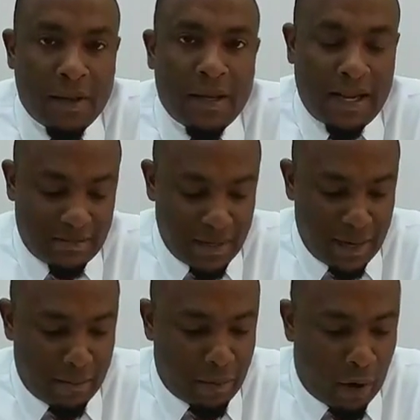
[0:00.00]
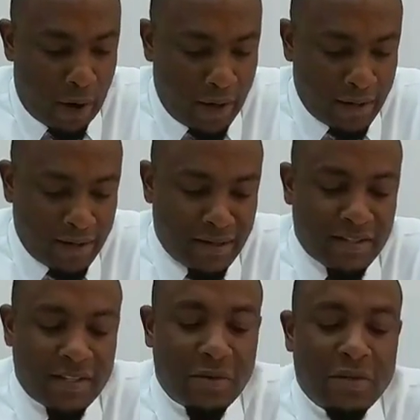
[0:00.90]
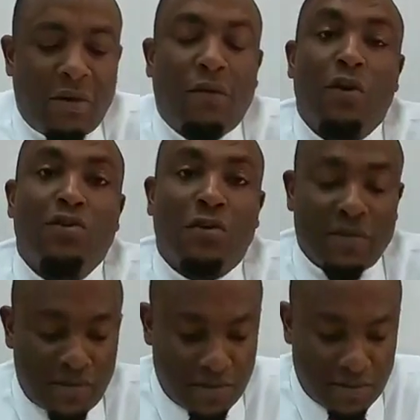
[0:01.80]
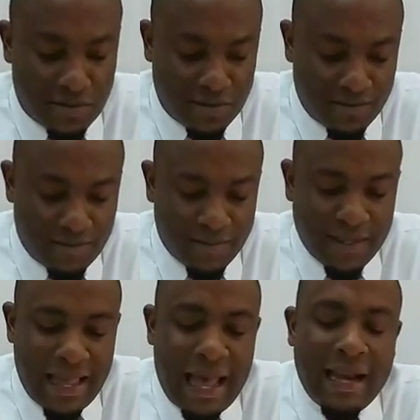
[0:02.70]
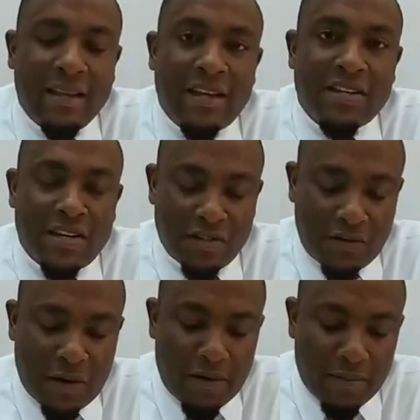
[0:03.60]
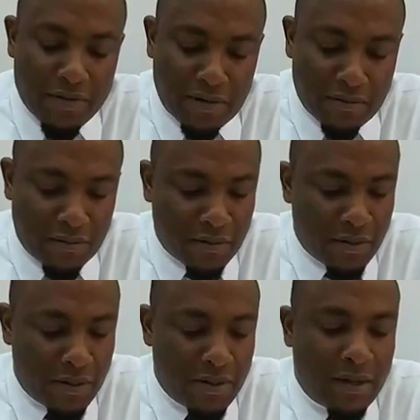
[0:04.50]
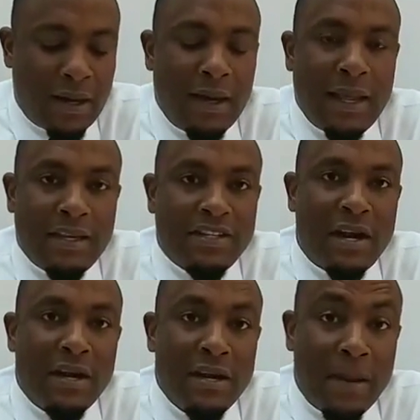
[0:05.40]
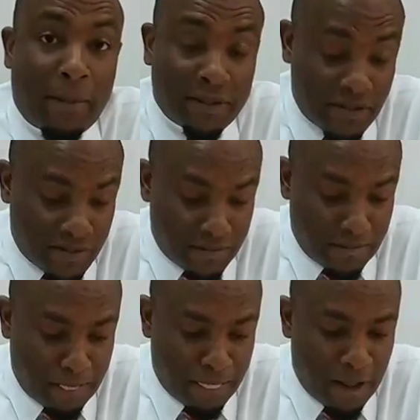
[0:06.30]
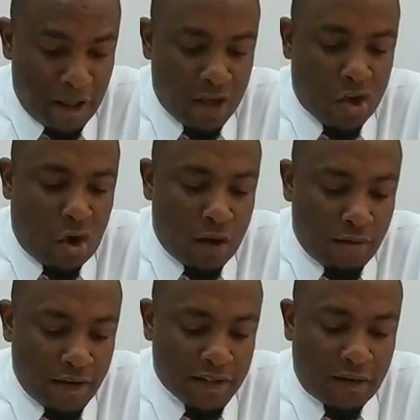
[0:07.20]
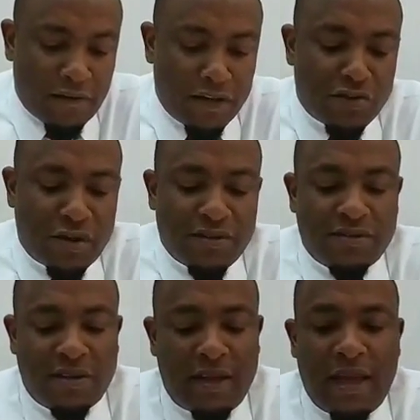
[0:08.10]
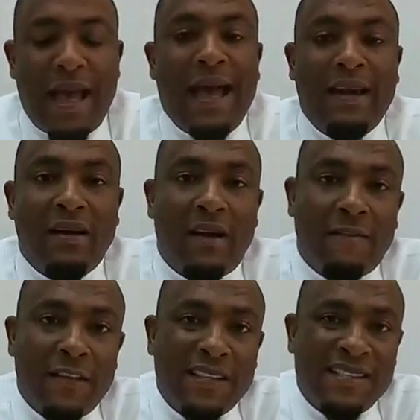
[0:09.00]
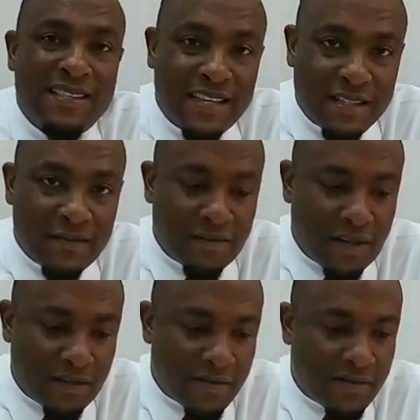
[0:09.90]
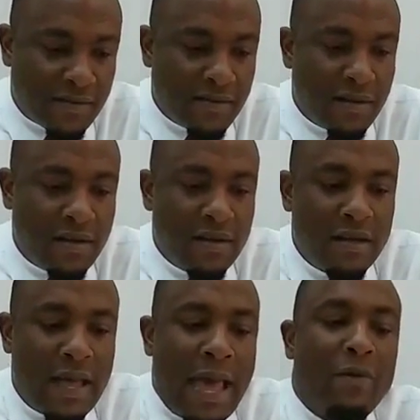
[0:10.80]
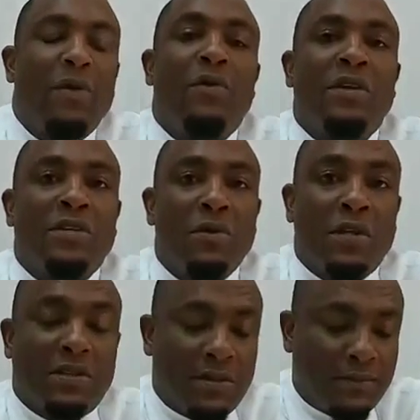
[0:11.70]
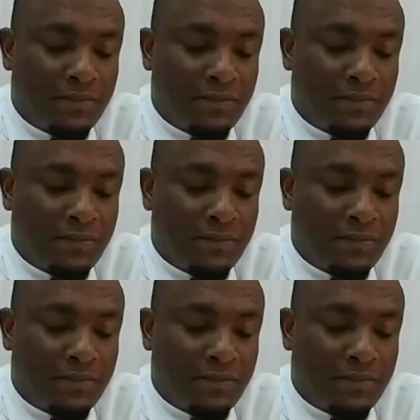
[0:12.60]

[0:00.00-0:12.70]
It has been embroiled in a series of controversies, allegations of corruption, alleged nepotism, conflicts of interest, and vindictiveness. I will reiterate,